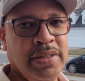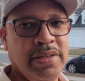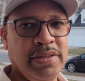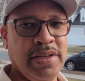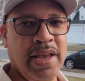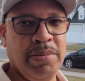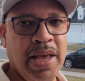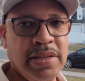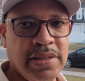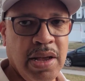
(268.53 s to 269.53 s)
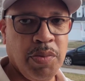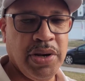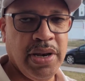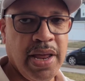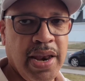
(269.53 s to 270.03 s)
this time. Last time
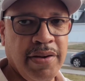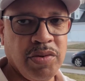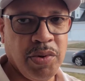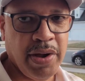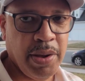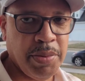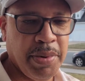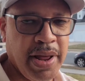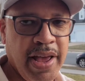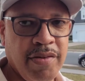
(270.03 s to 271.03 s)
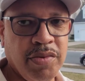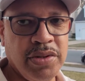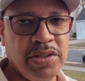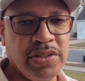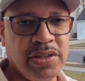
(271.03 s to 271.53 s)
we did not have to wear a helmet, but I have
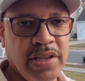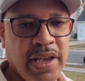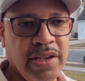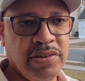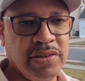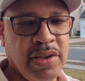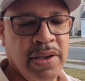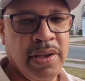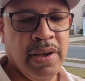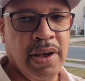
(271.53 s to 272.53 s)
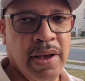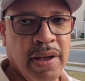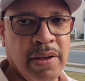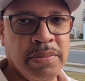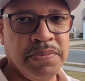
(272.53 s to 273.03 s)
one just in case.
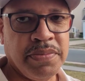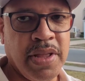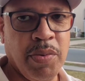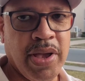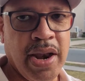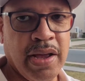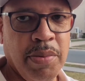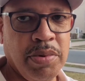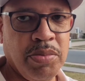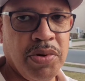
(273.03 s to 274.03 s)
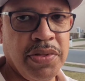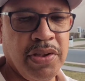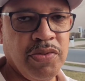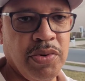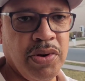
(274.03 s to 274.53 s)
And we got a couple more
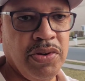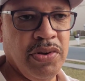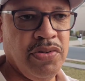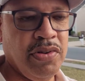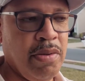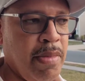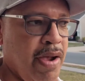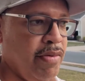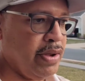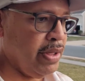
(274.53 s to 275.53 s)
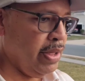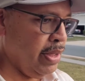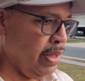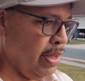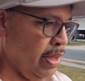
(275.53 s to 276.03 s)
things we're going to do to the Maverick
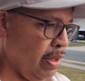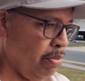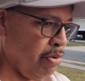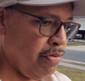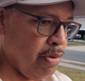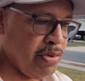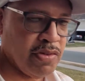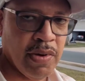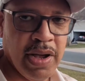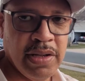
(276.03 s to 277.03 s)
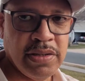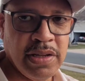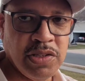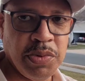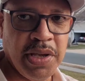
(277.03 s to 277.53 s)
performance wise
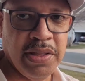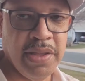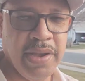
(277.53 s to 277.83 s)
as we get